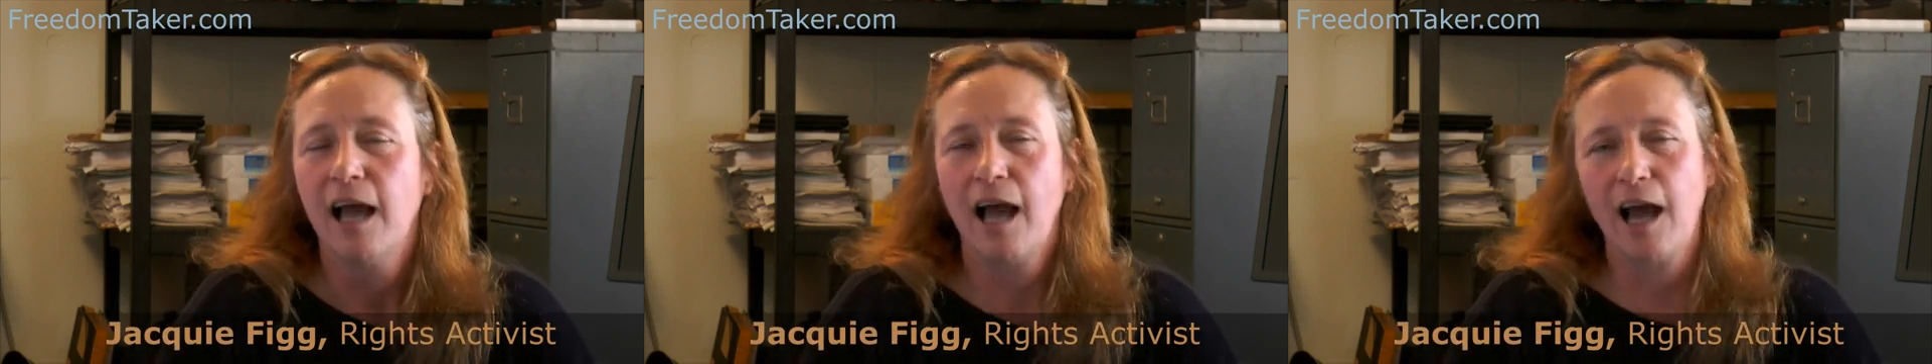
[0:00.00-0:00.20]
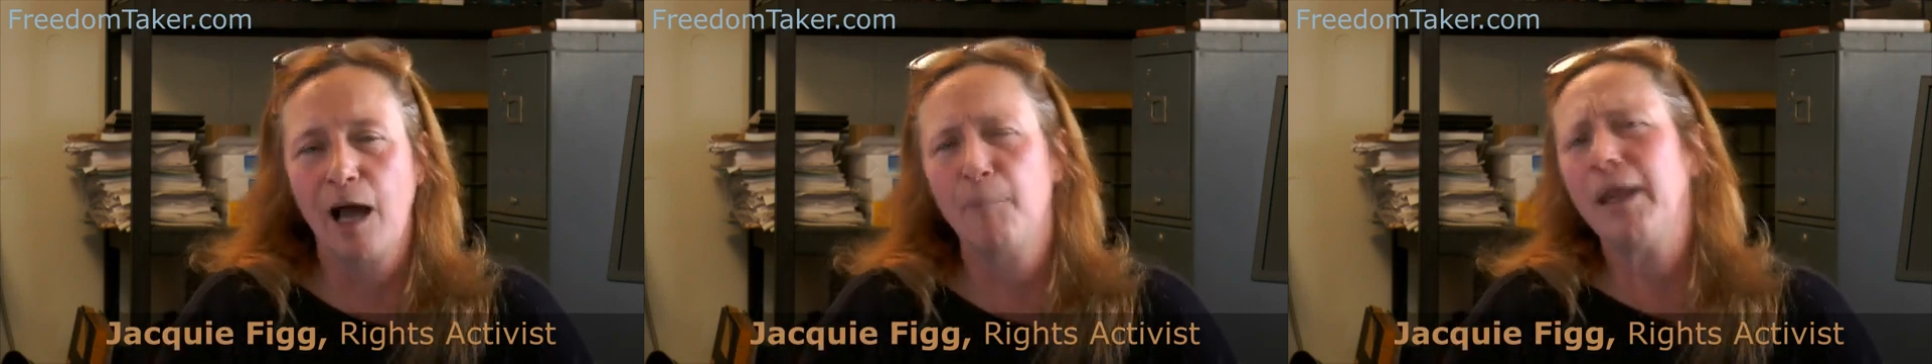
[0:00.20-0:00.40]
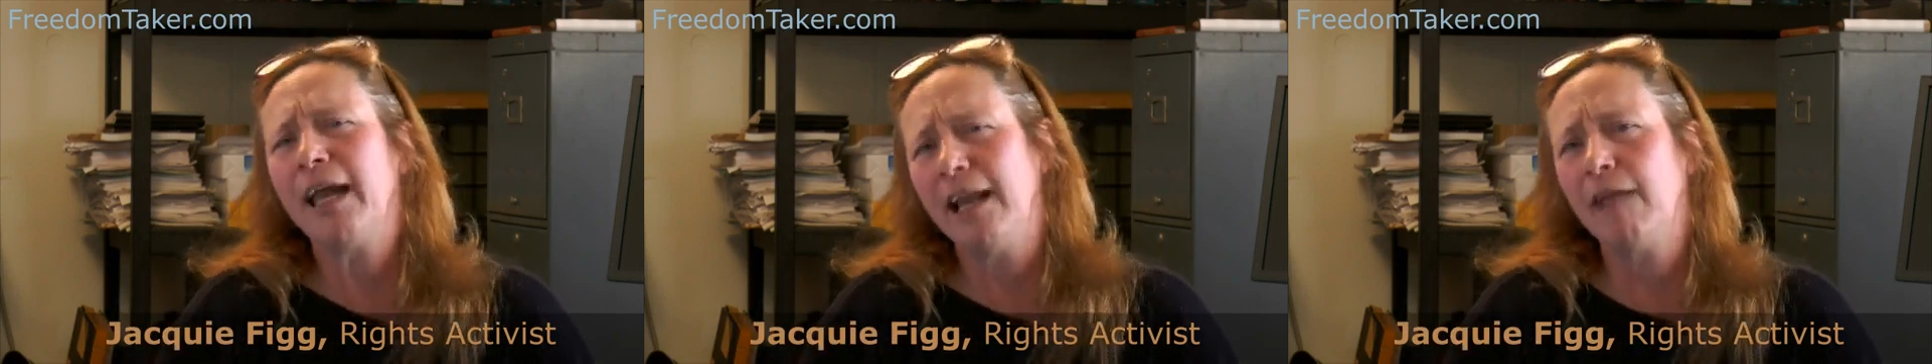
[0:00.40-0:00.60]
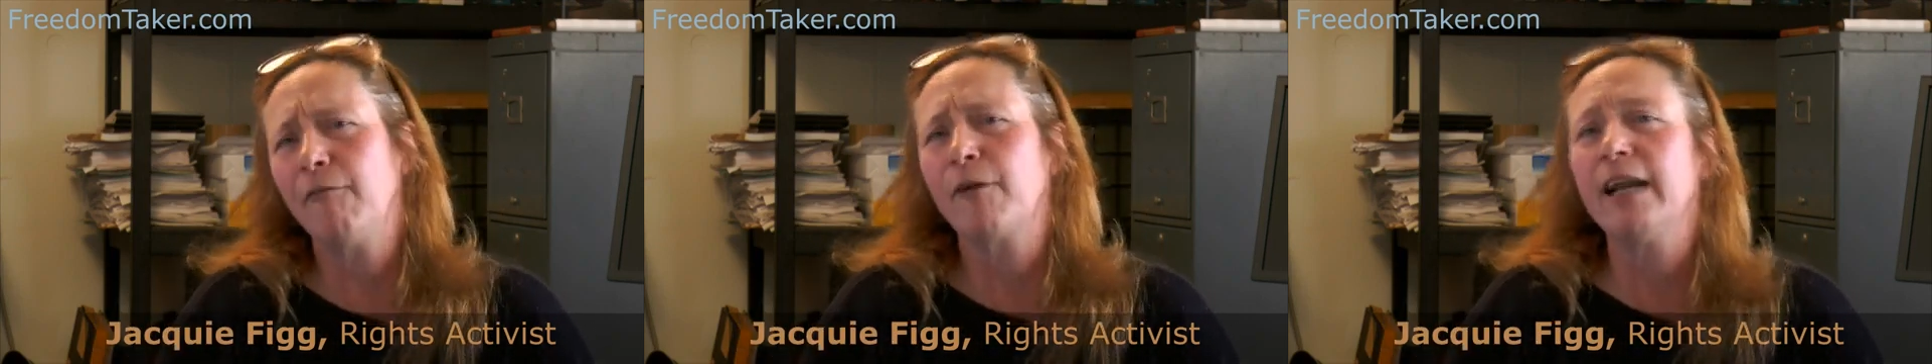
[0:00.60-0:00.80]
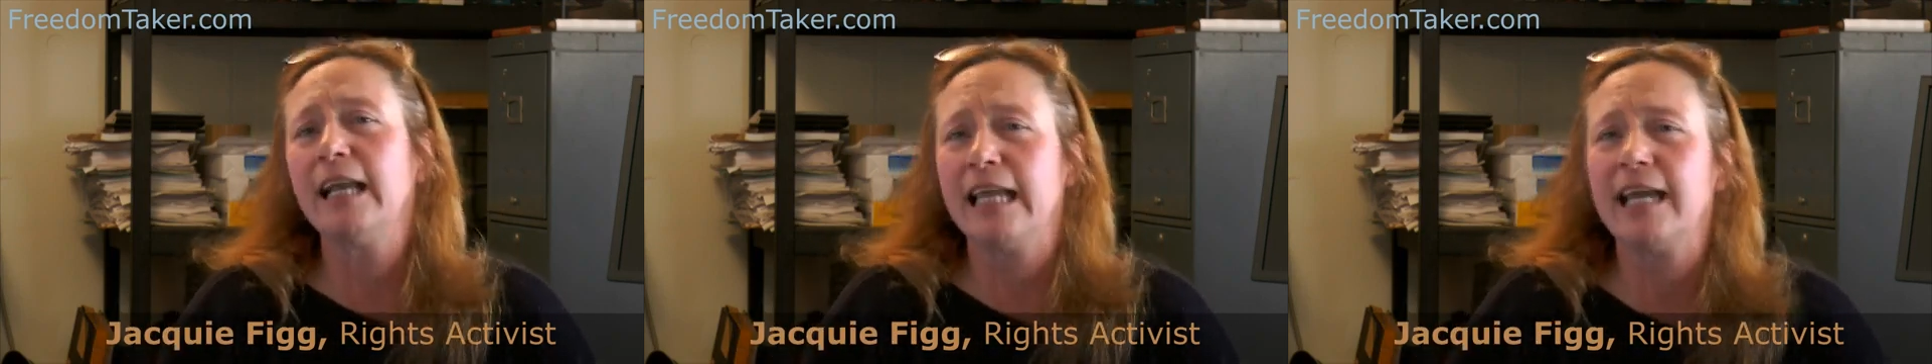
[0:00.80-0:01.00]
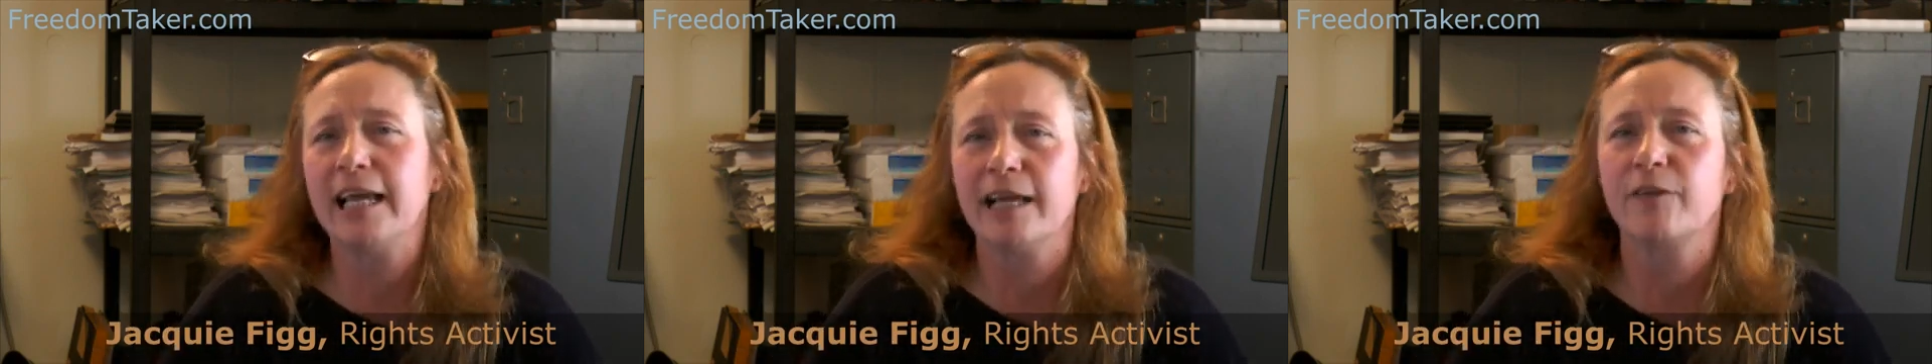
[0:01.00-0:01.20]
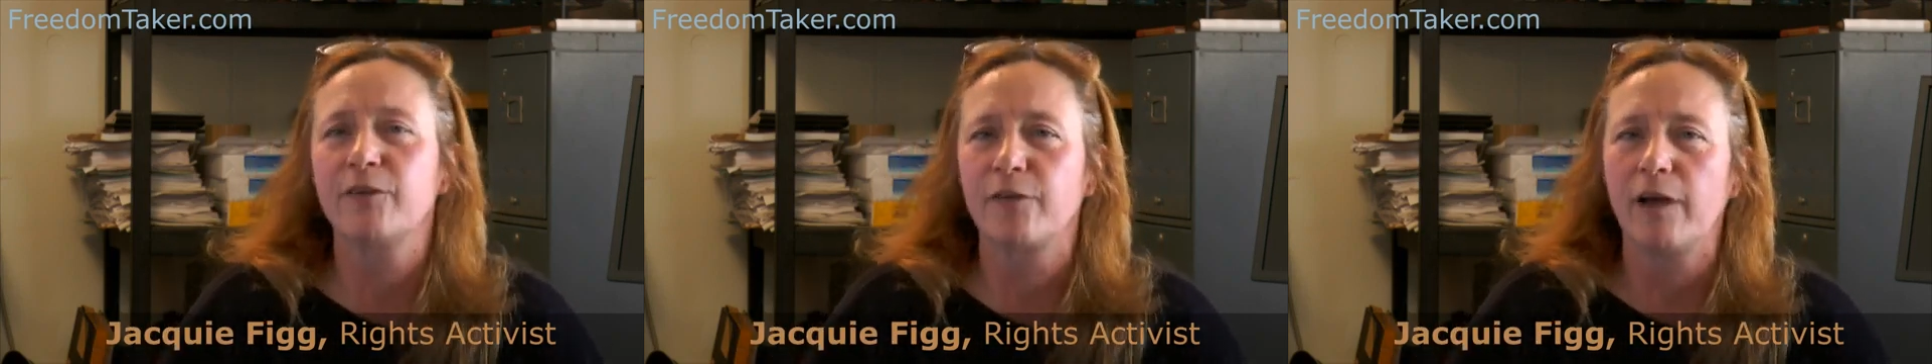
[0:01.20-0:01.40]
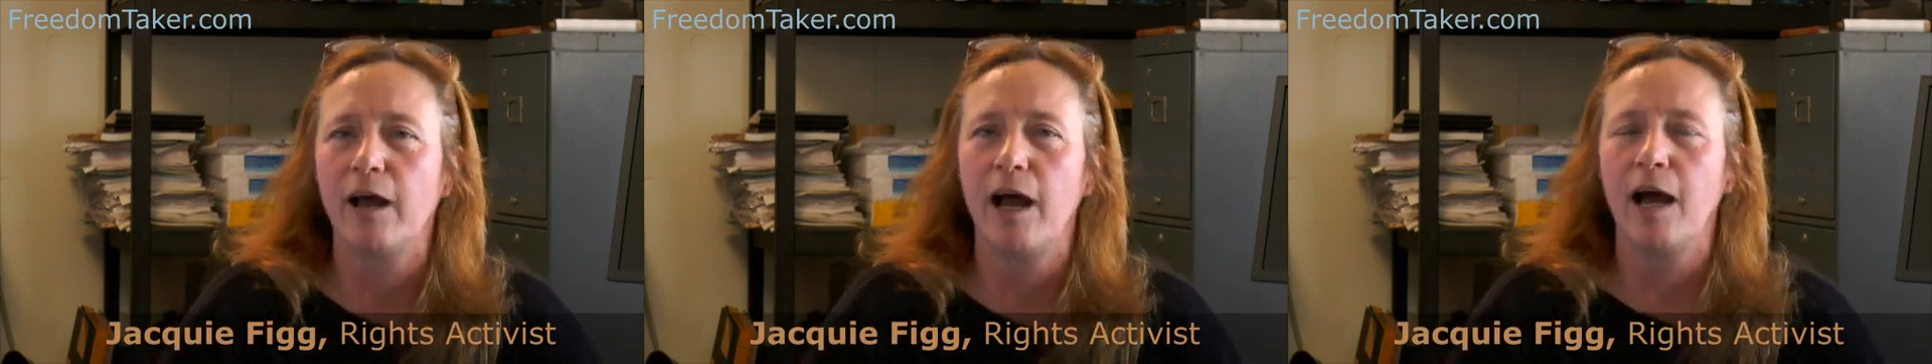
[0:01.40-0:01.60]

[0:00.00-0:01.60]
It really is